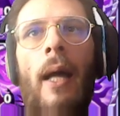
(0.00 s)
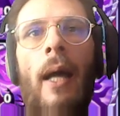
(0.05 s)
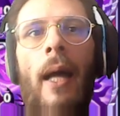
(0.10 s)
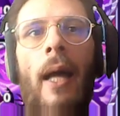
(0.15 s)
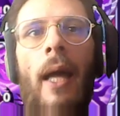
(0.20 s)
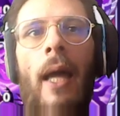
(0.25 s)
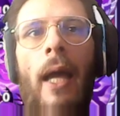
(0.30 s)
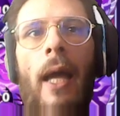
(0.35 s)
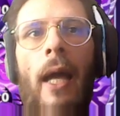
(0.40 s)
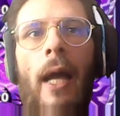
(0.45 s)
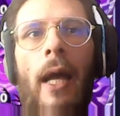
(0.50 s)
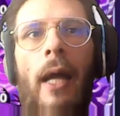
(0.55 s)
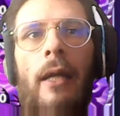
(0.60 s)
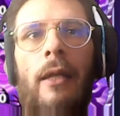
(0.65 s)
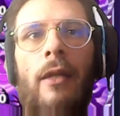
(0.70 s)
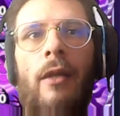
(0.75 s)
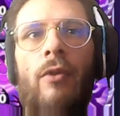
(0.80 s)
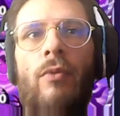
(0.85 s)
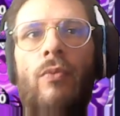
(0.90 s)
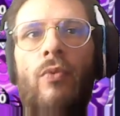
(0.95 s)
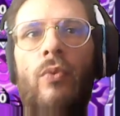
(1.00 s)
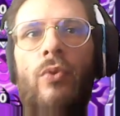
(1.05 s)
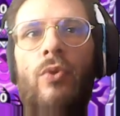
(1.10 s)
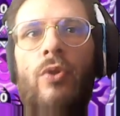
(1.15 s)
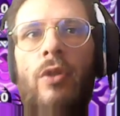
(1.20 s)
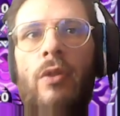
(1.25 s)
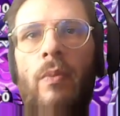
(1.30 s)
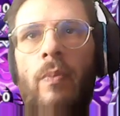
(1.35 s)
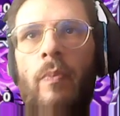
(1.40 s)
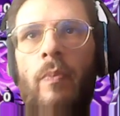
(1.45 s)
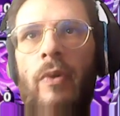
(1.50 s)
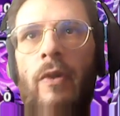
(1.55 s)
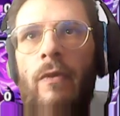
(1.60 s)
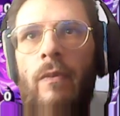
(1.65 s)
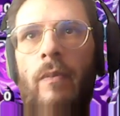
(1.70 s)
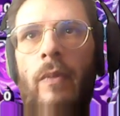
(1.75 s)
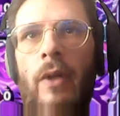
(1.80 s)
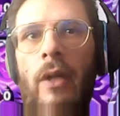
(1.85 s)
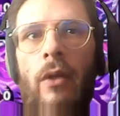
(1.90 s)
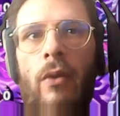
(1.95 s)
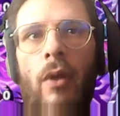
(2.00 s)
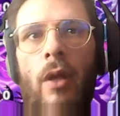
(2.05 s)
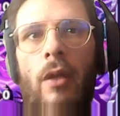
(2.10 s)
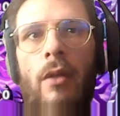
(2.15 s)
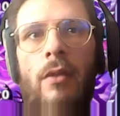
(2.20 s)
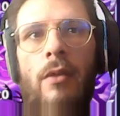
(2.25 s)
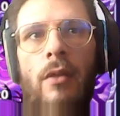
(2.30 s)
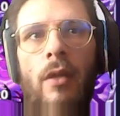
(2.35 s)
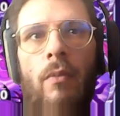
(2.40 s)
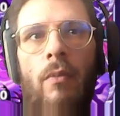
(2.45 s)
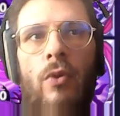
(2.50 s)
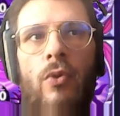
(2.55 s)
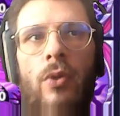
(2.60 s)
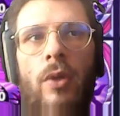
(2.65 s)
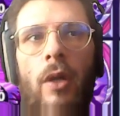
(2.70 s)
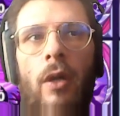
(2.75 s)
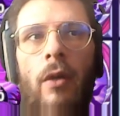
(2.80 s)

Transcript: and it would just buff my units. I'm using